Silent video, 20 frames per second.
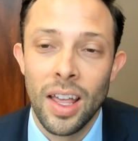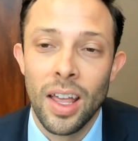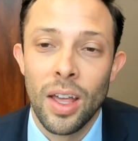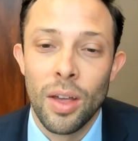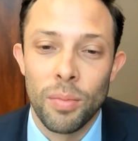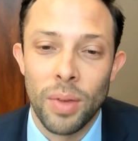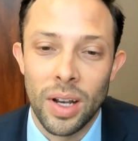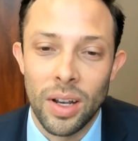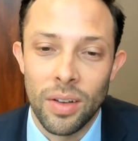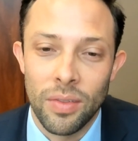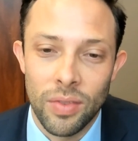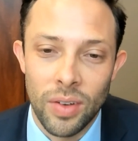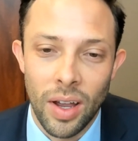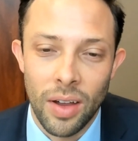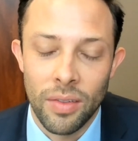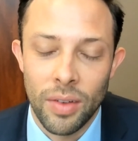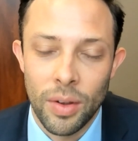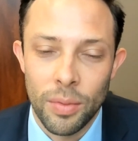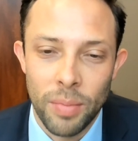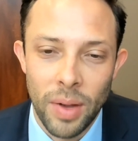But if you have
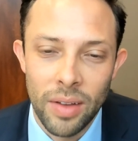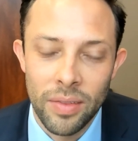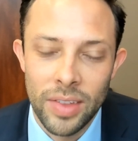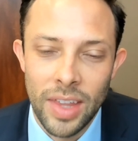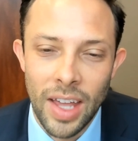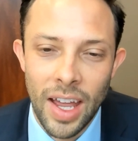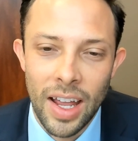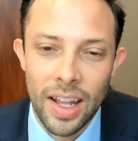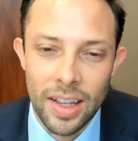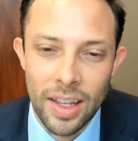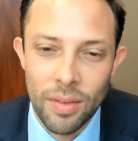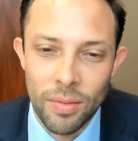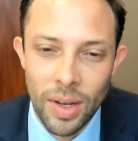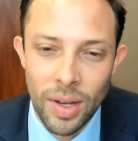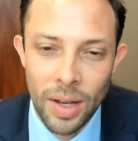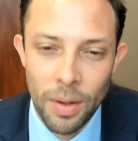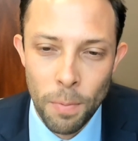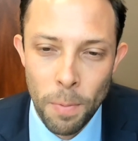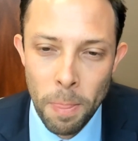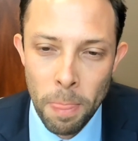above that limit,
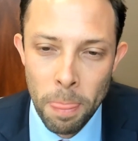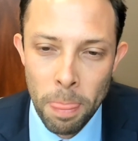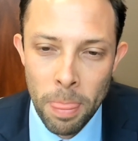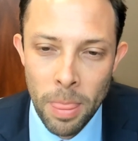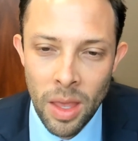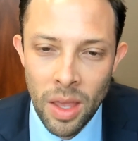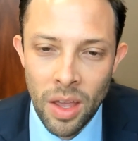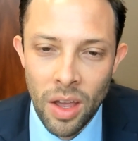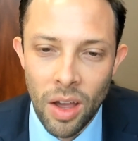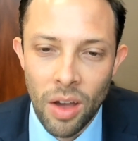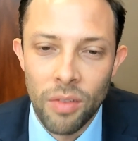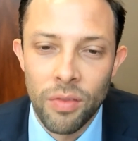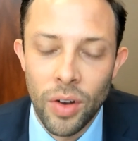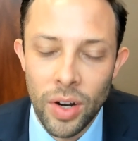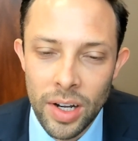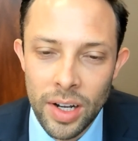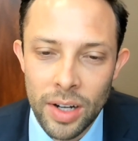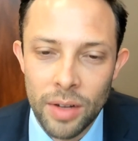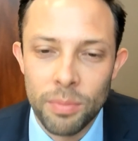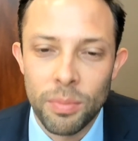
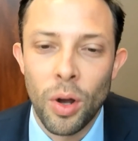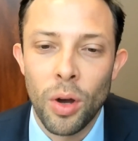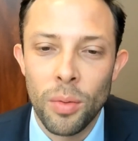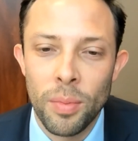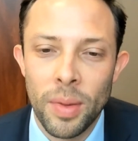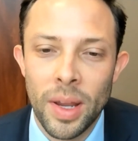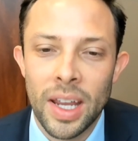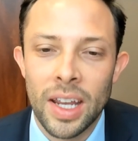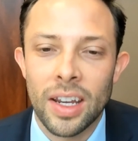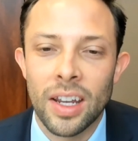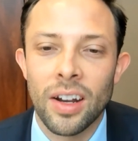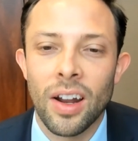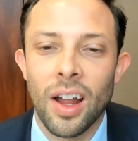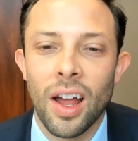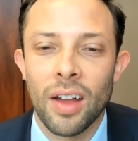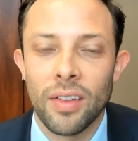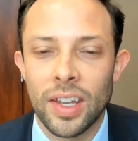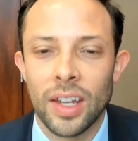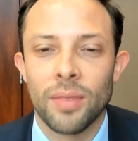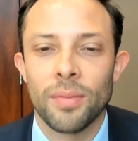avoiding probate can
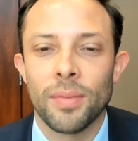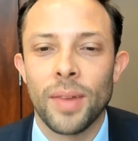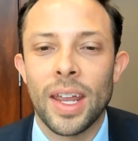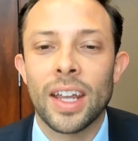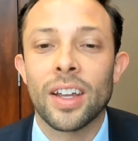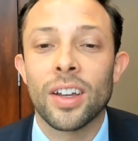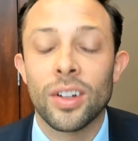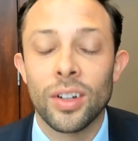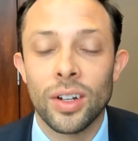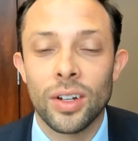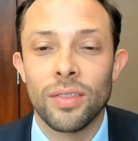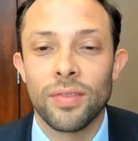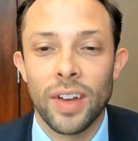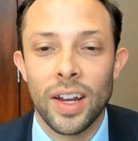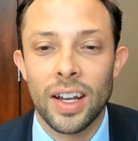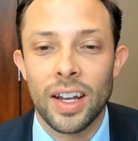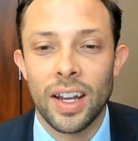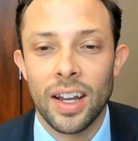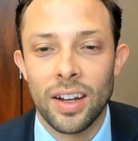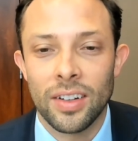often make good
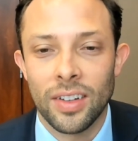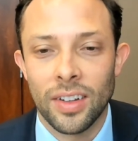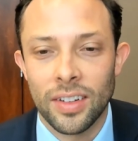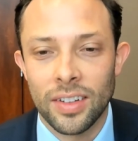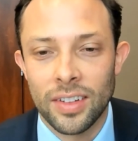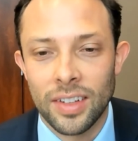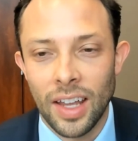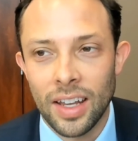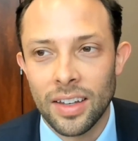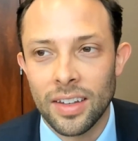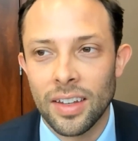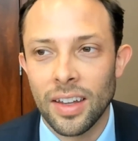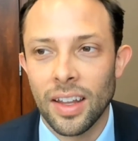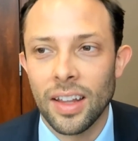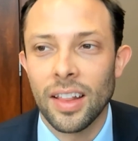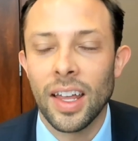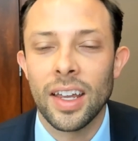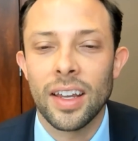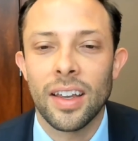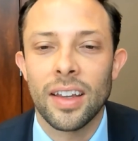financial sense. And
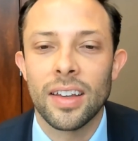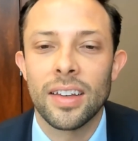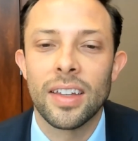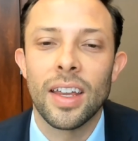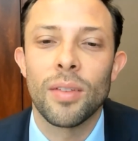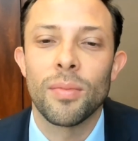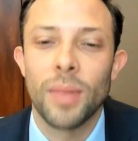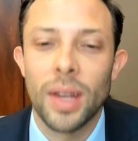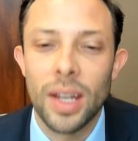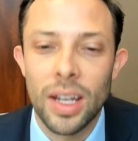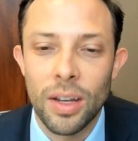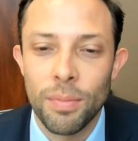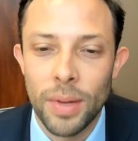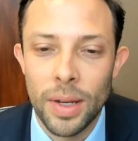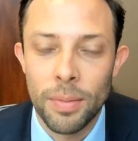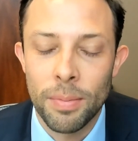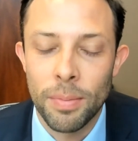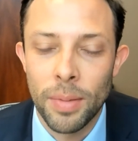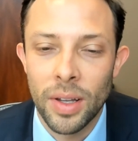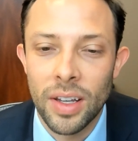like I say, many
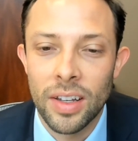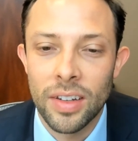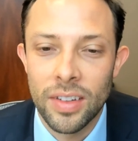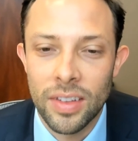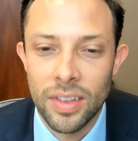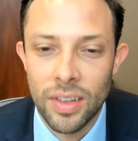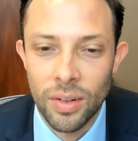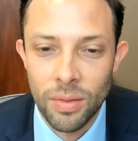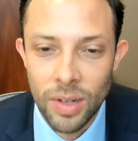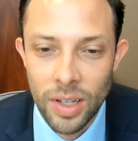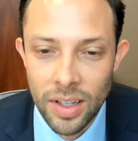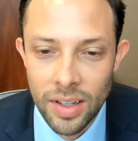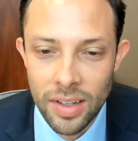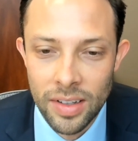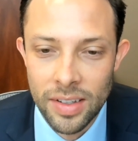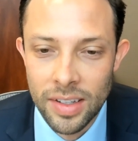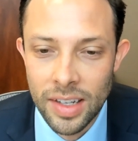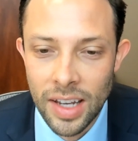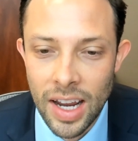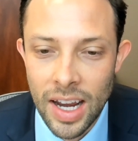people, it's the real
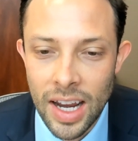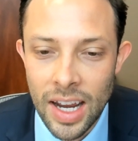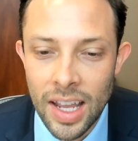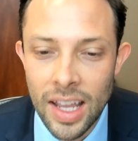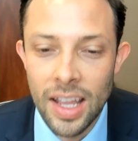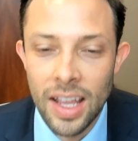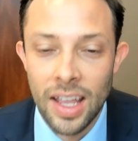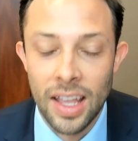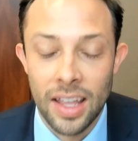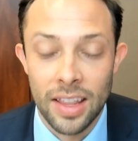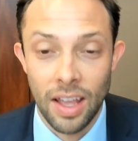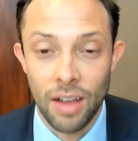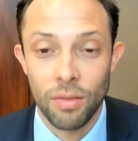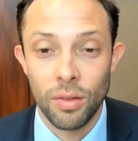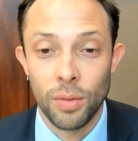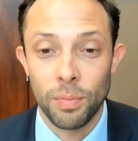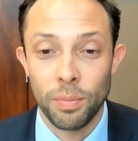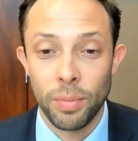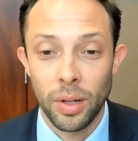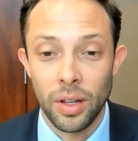estate that will
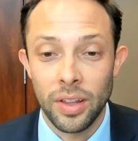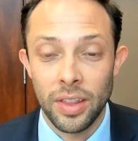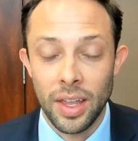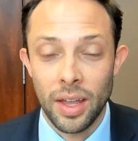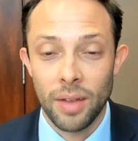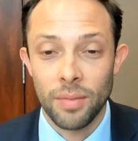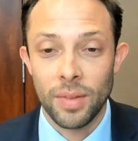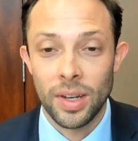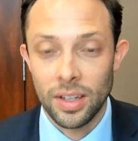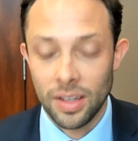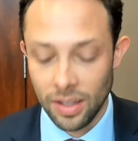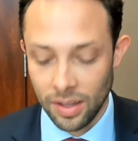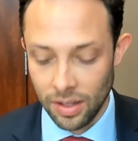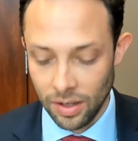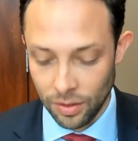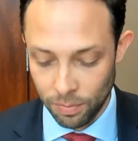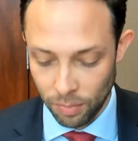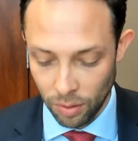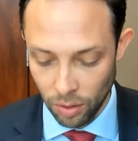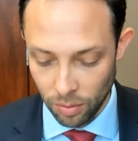pull them into this
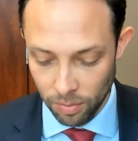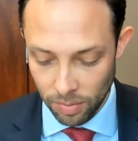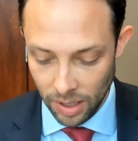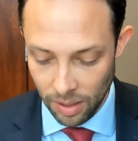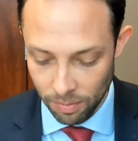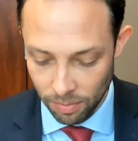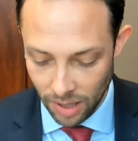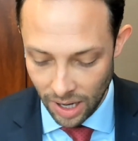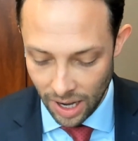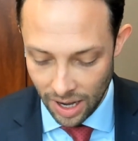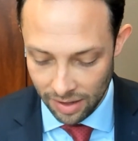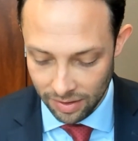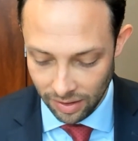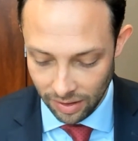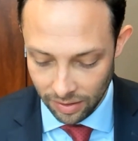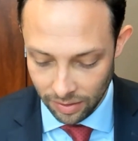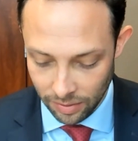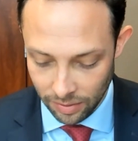probate process.